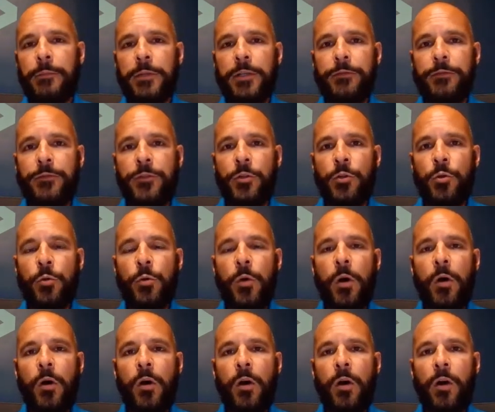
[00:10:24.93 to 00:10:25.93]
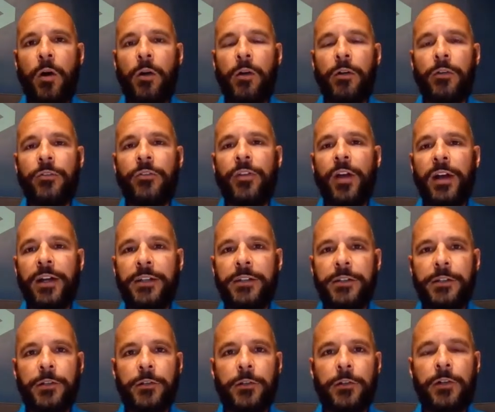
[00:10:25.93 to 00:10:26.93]
If you are a sign
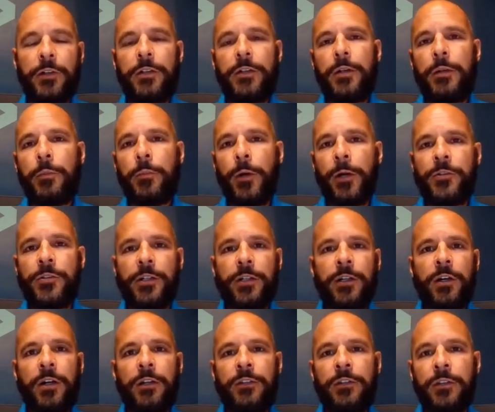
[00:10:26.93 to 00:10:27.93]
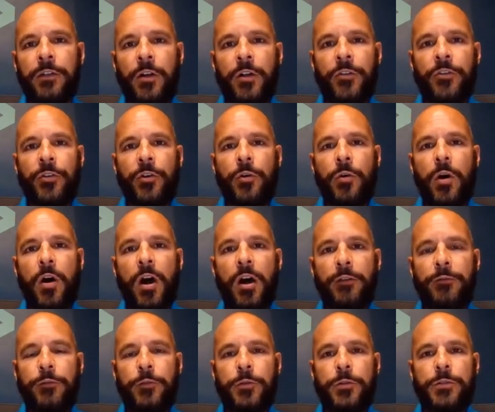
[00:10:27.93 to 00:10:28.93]
dealer, Project Content also
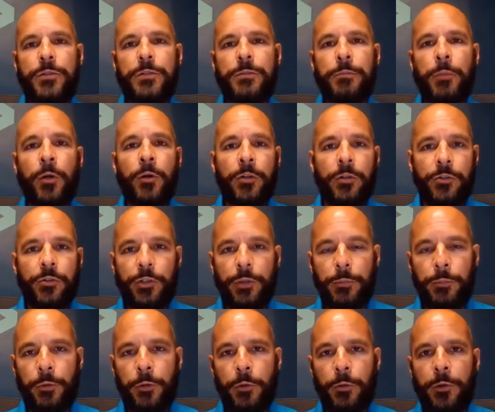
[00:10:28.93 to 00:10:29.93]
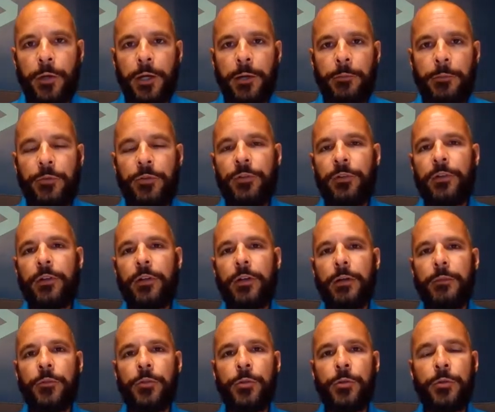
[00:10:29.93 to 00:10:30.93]
offers partnership programs.
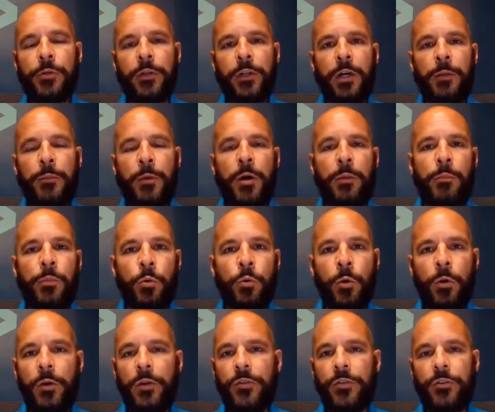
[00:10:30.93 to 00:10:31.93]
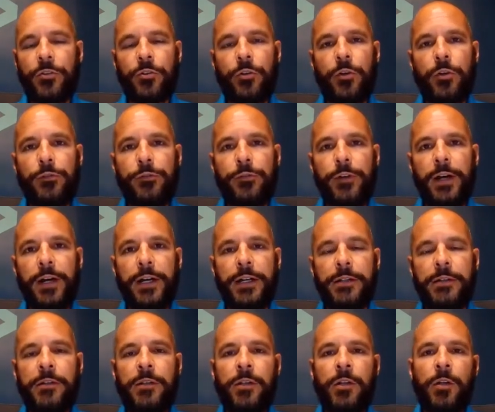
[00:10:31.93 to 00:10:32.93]
So you can come on board as a
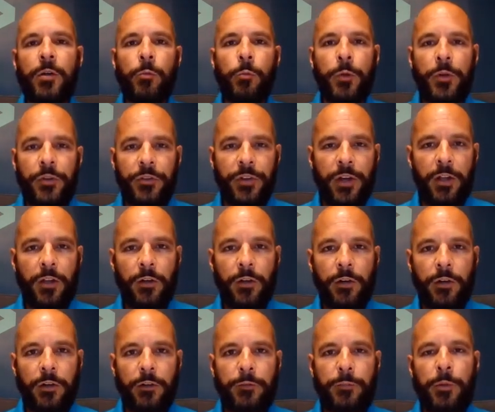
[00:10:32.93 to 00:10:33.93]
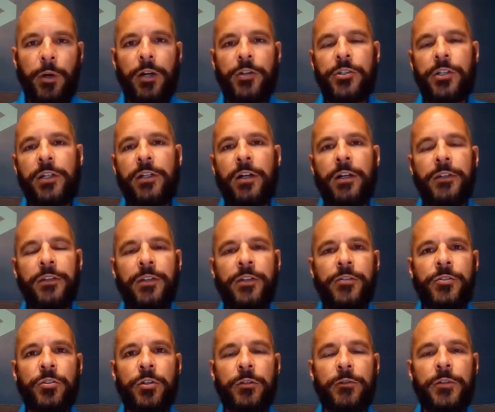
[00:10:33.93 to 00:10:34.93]
certified reseller of Project Content
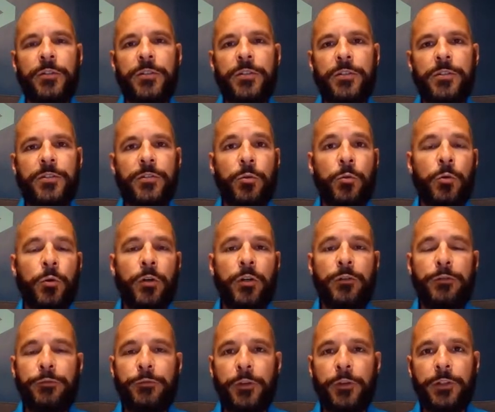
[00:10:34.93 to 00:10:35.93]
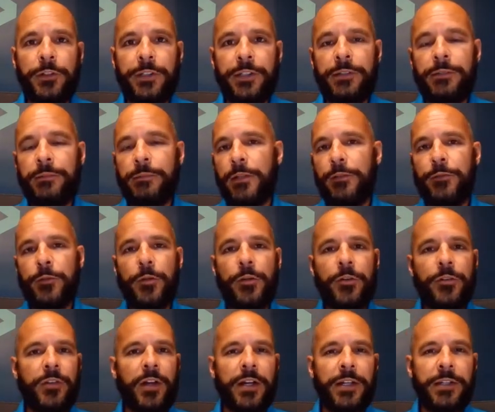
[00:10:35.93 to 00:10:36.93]
services or an affiliate if you're a
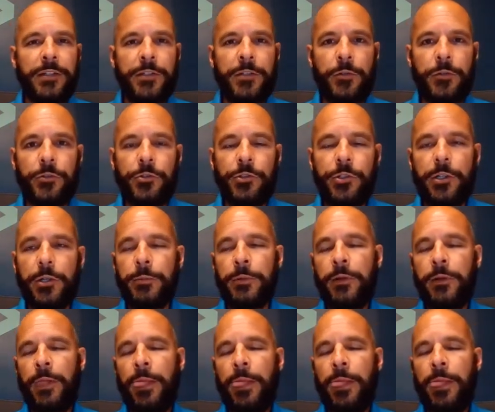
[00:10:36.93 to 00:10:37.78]
sign dealership.